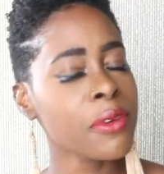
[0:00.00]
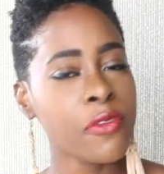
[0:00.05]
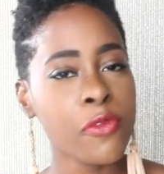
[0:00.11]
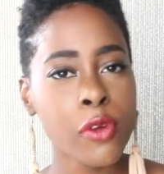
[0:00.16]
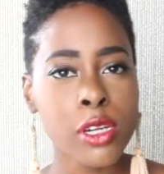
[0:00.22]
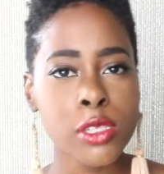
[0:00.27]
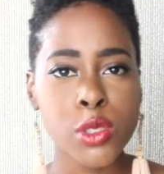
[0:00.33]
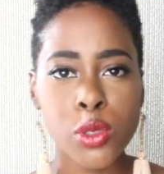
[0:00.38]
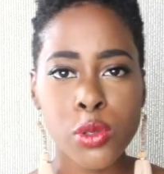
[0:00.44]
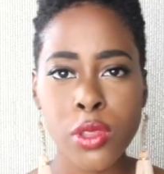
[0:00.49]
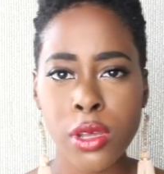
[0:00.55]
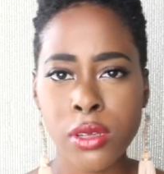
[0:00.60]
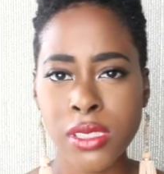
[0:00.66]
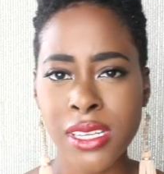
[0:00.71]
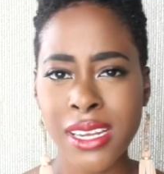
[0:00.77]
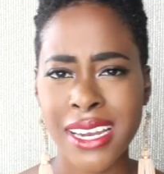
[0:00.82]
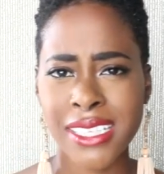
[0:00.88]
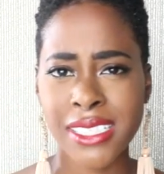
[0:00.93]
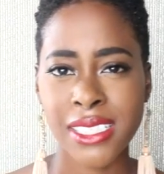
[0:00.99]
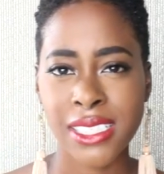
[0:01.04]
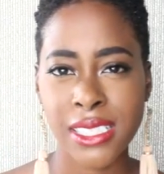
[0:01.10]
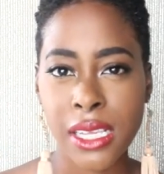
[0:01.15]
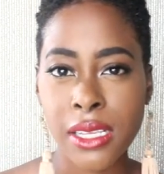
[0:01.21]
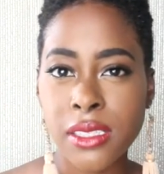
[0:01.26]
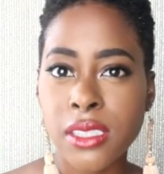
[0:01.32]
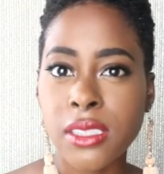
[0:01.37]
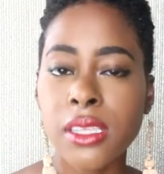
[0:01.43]
before
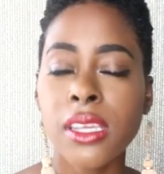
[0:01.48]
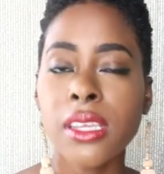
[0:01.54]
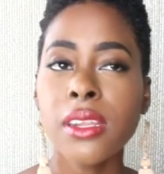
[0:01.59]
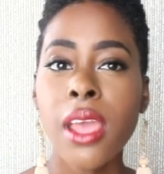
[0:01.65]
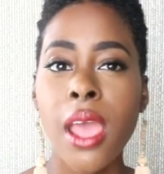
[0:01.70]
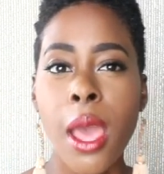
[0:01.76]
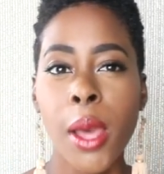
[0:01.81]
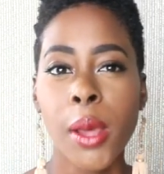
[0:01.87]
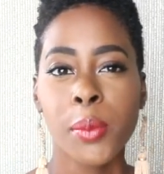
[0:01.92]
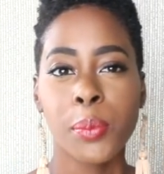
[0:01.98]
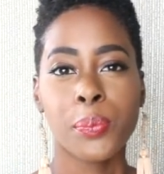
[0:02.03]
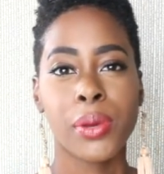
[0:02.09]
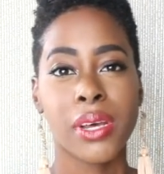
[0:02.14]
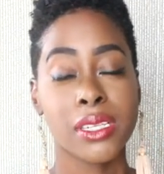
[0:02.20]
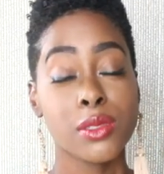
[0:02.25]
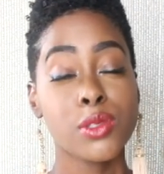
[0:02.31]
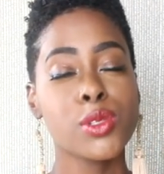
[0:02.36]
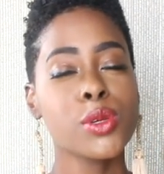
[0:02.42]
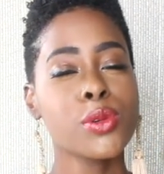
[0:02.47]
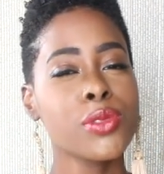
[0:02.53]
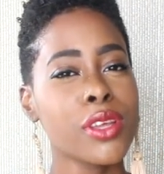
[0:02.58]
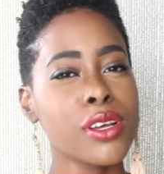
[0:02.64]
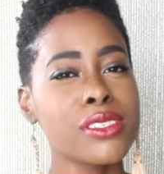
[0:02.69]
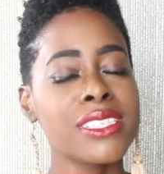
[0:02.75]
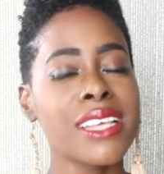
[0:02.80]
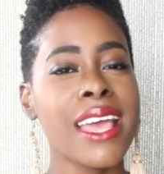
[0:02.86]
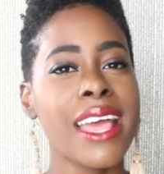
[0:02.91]
2016 but
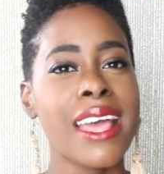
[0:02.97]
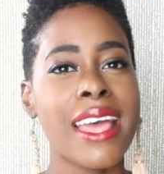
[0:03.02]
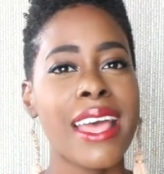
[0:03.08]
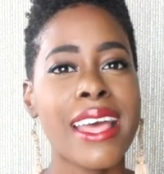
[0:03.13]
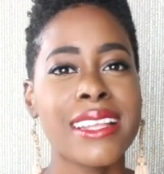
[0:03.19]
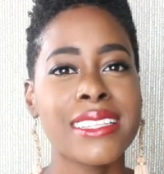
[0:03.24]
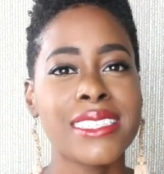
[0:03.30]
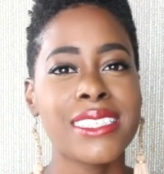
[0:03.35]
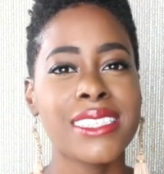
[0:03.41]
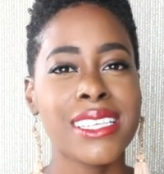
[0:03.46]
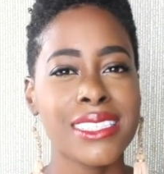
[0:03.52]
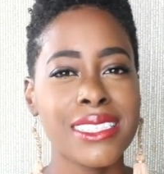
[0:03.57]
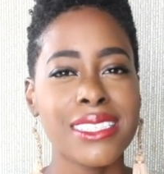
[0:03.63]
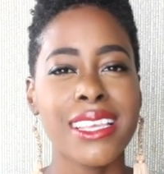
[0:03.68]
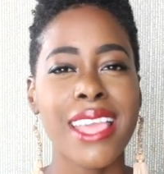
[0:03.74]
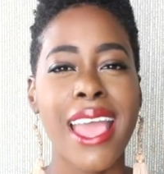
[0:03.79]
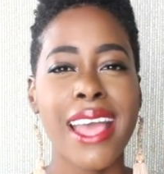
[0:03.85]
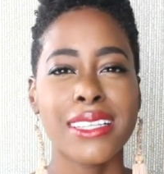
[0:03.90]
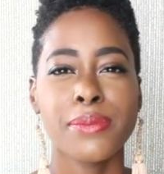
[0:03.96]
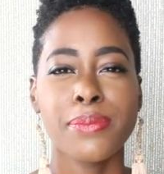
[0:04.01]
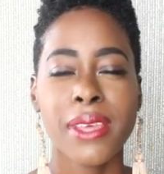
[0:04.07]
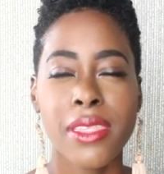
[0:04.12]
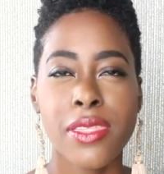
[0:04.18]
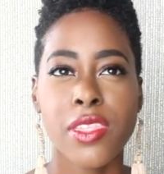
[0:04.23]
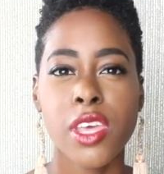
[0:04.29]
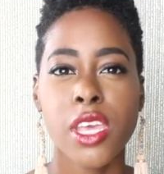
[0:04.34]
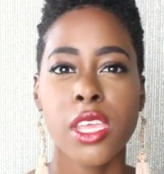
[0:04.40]
2016 has
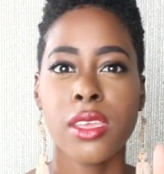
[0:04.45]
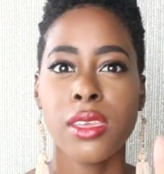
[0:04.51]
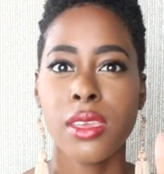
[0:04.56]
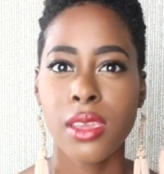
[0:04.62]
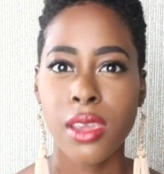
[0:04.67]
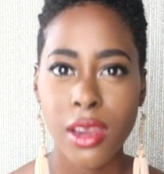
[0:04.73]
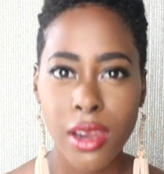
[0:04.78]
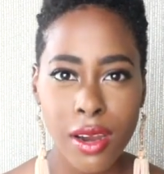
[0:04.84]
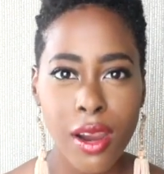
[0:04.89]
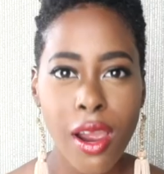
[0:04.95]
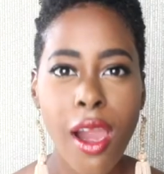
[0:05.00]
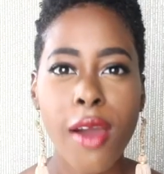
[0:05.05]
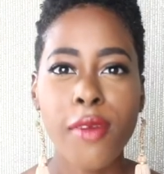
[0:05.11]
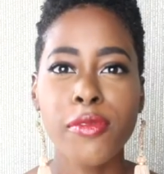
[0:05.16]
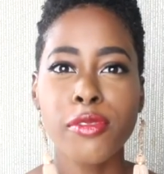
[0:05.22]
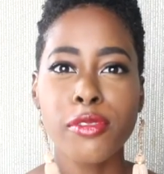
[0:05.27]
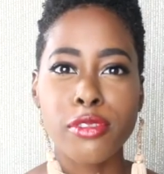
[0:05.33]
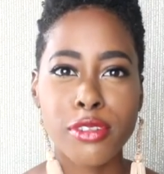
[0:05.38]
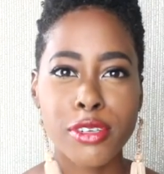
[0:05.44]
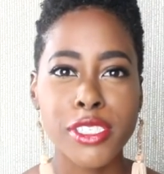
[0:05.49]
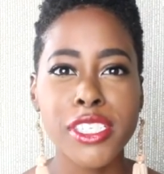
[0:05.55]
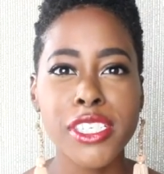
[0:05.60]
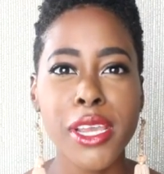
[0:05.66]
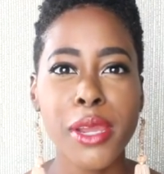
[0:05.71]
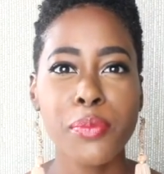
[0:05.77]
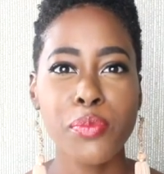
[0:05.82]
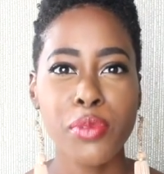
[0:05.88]
been the year of
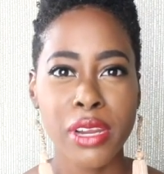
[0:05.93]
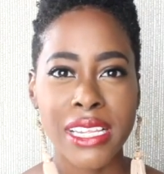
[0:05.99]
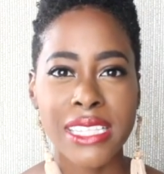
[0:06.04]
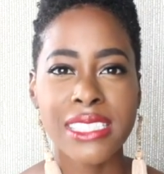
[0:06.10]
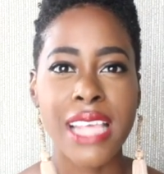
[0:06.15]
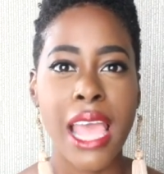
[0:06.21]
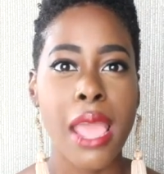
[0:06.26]
crochet braids.